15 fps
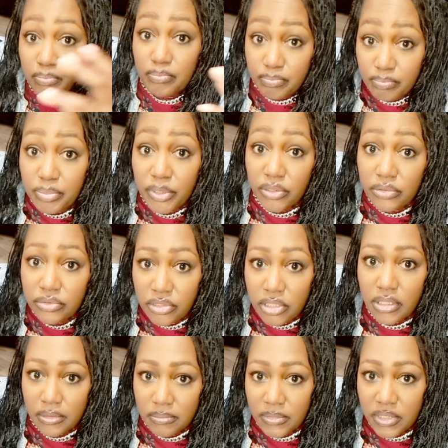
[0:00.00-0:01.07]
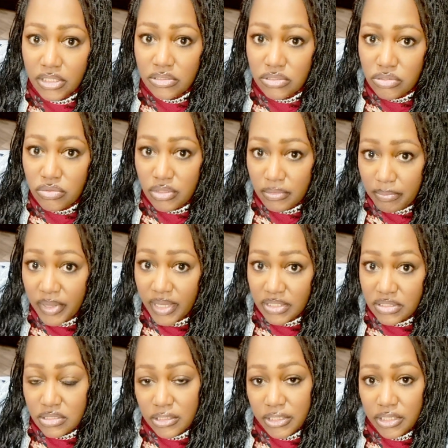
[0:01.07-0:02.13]
build them into the
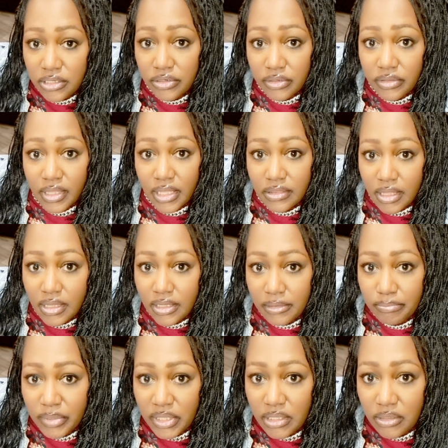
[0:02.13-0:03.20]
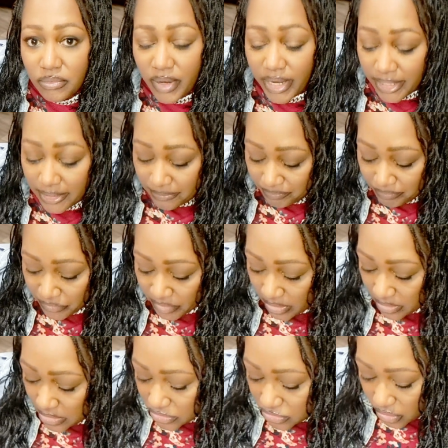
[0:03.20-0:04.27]
best leader that they can be, right?
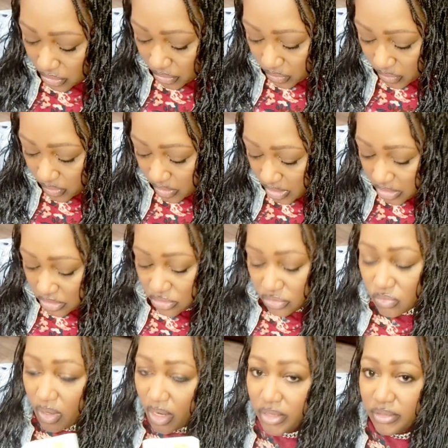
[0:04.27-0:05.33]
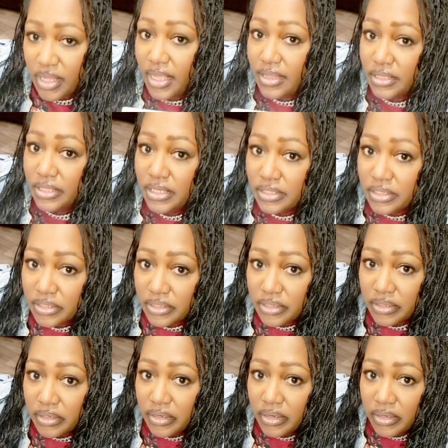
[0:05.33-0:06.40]
So you are that
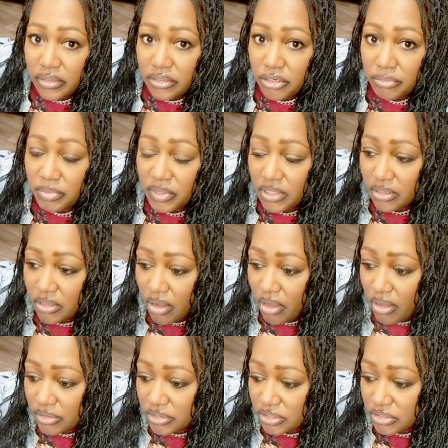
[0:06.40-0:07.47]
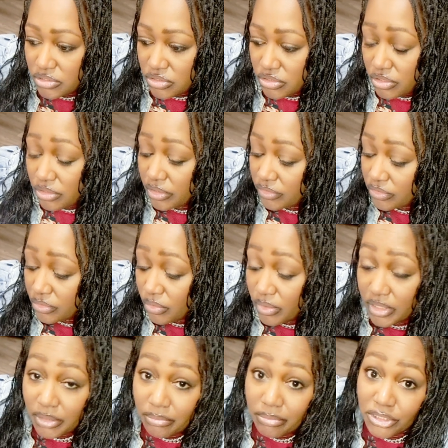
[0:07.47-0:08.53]
leader. You're being called into your
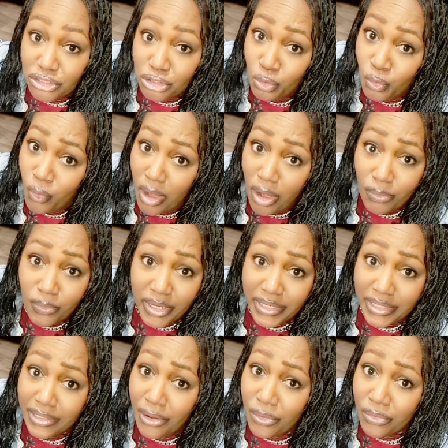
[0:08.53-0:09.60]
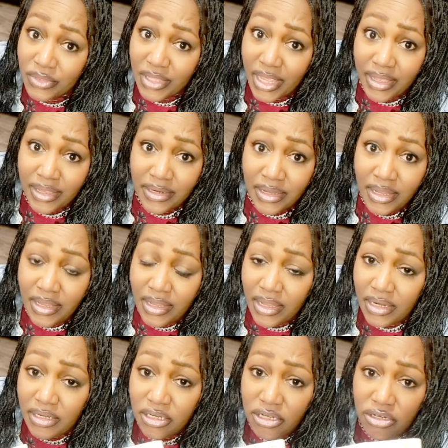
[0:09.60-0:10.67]
authority, but you already know that.
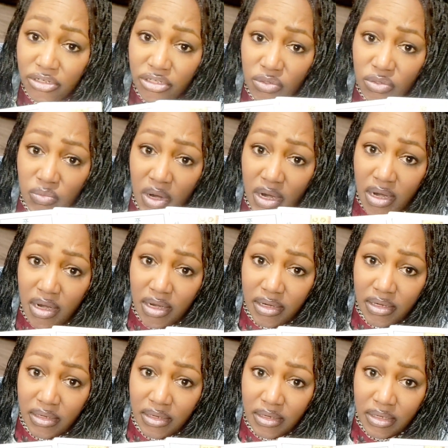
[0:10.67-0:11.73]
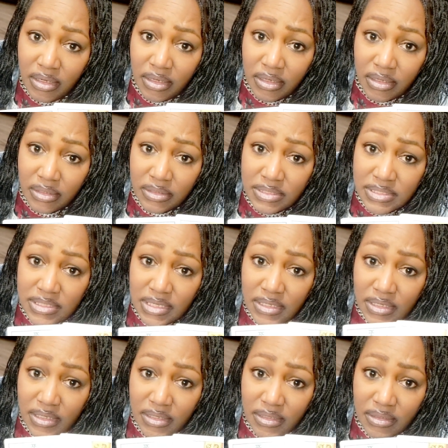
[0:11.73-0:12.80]
And here you are
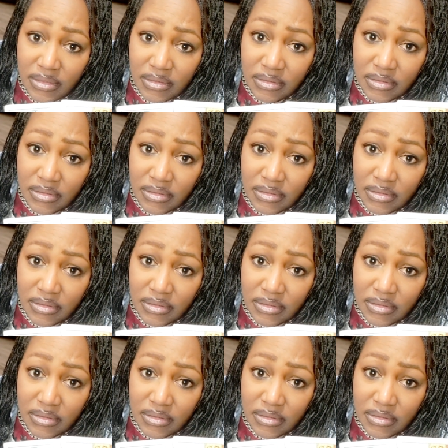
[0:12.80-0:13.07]
sitting.